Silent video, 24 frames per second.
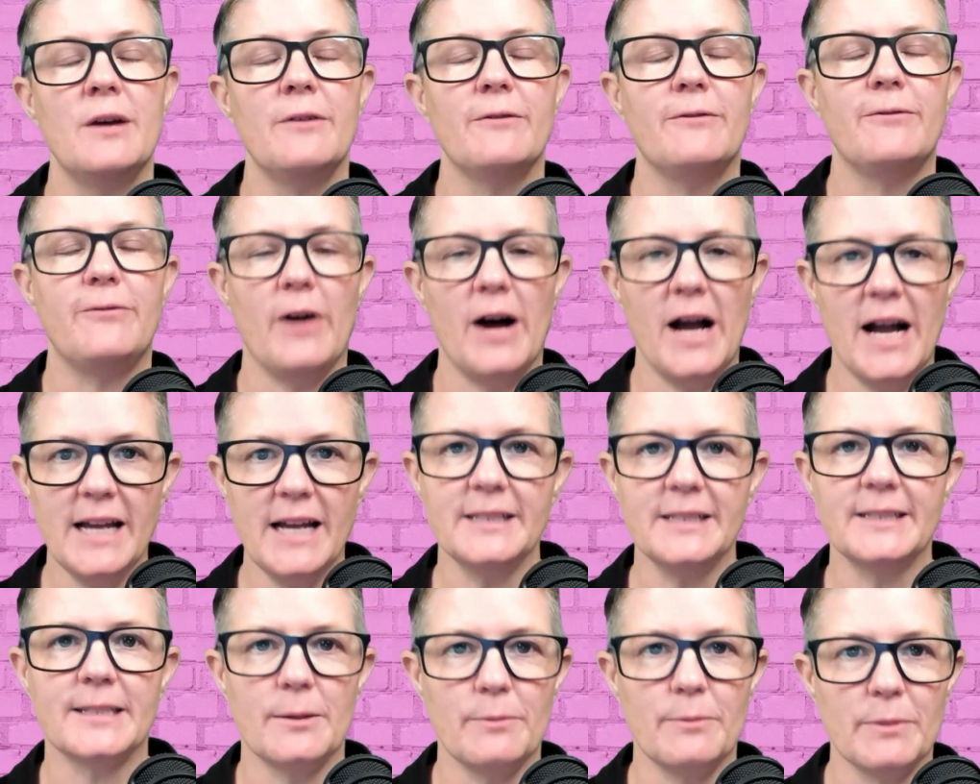
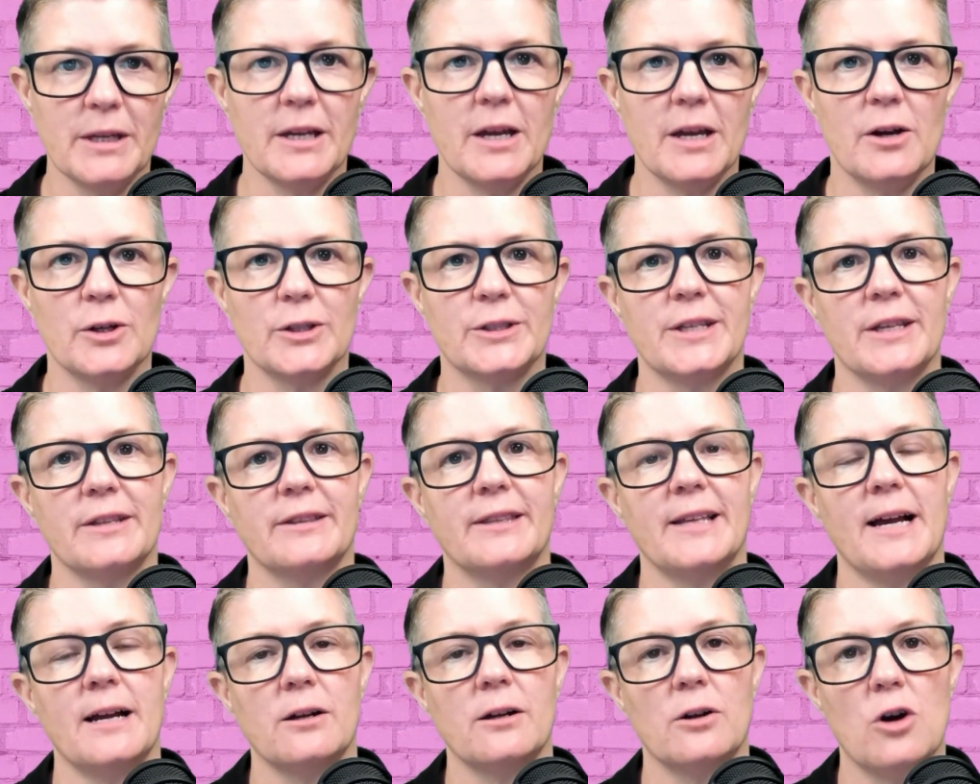Find something else at
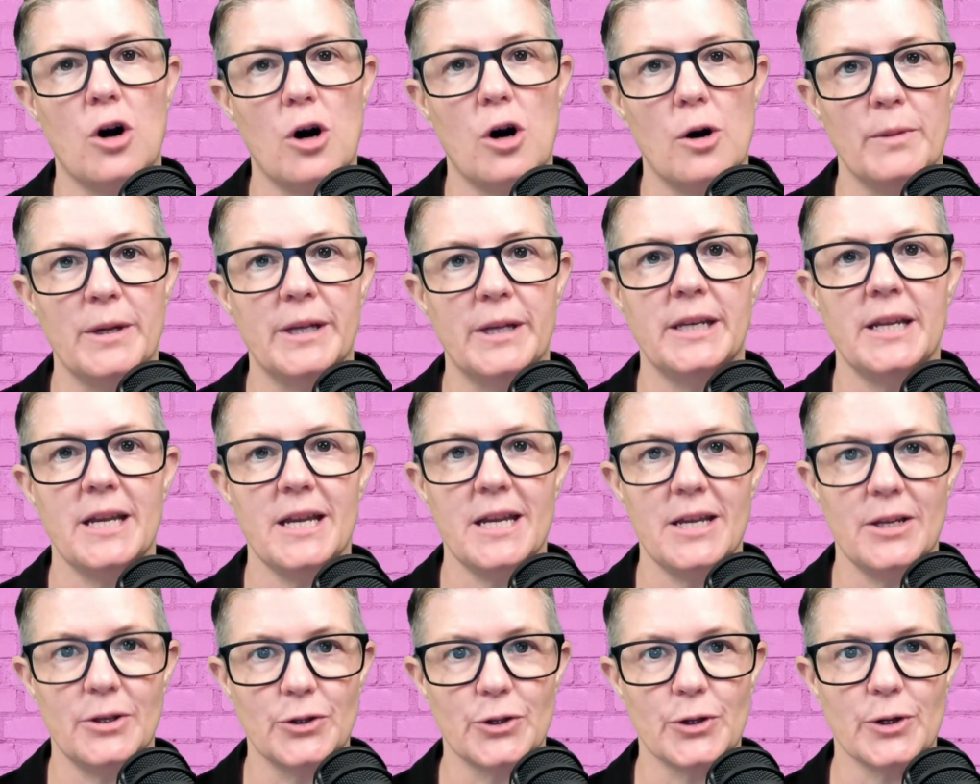that common
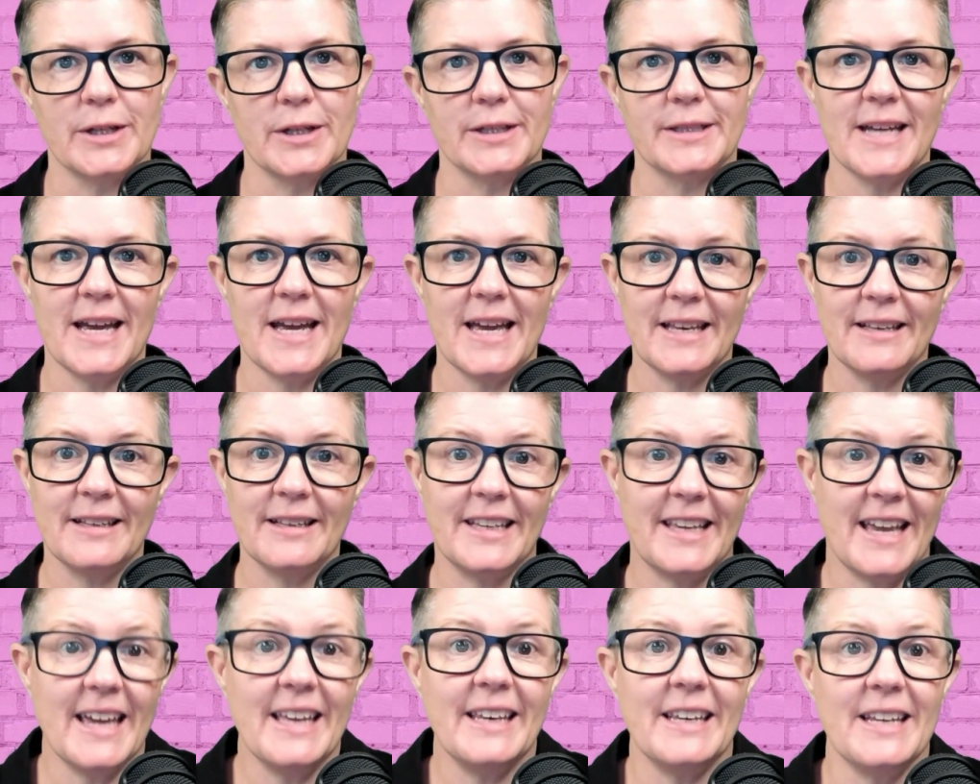interest and
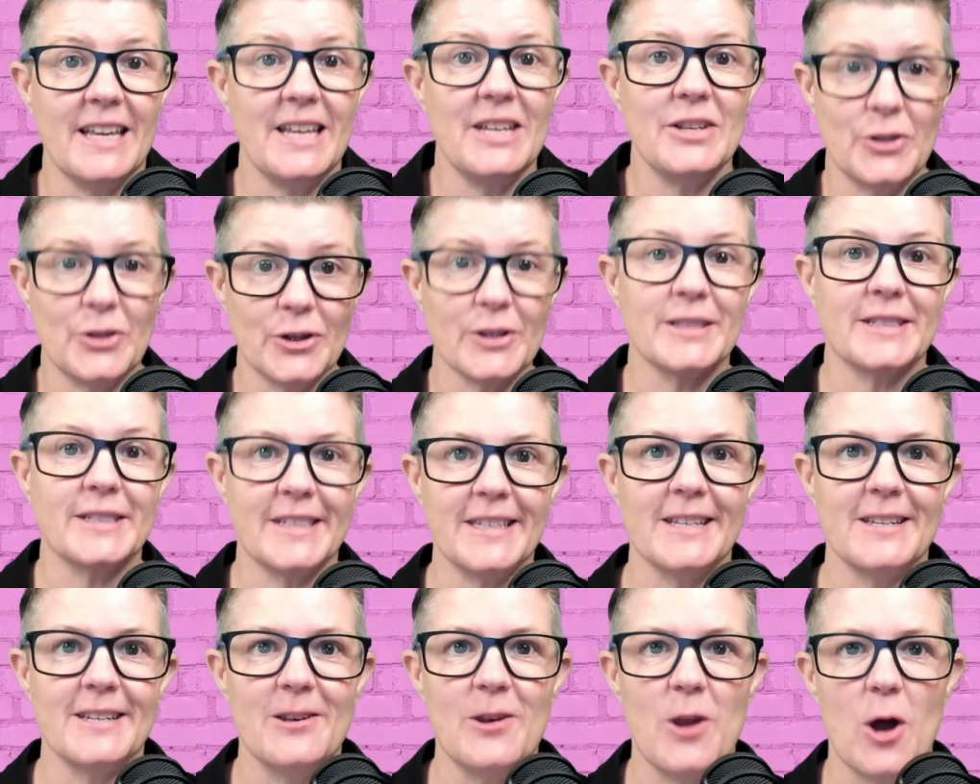get interested
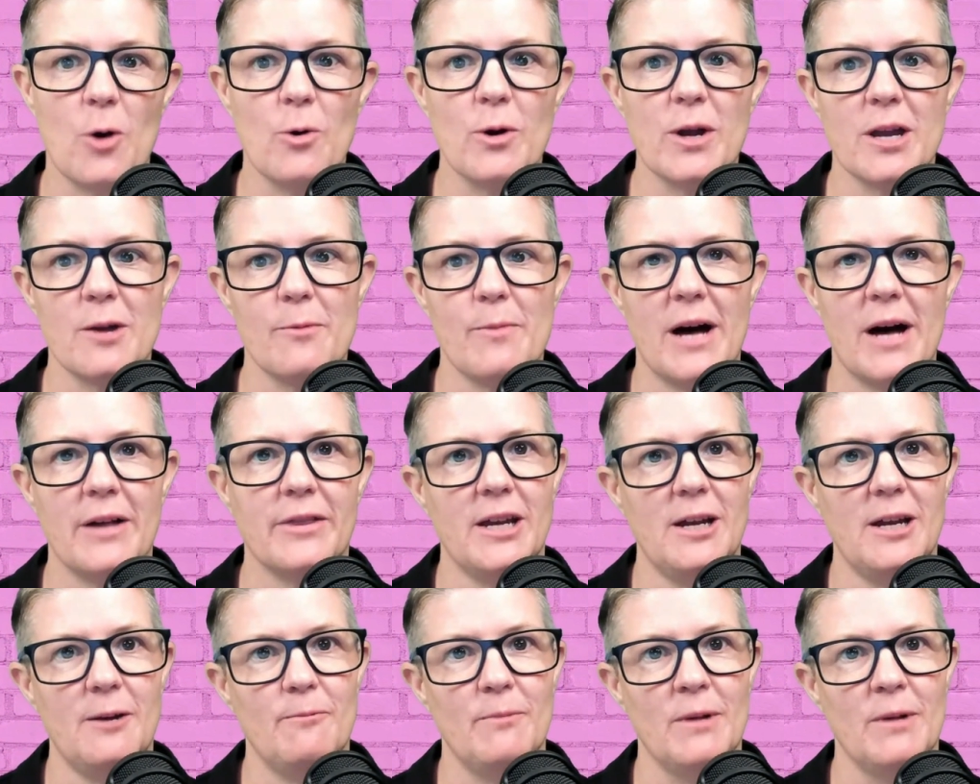in knowing about
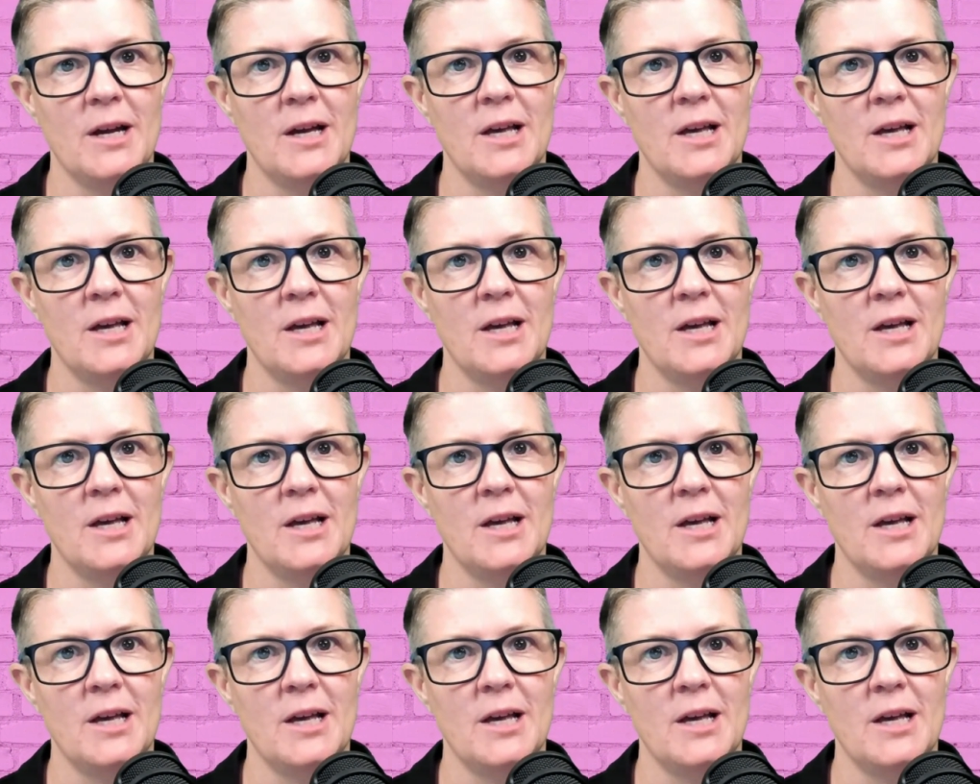them.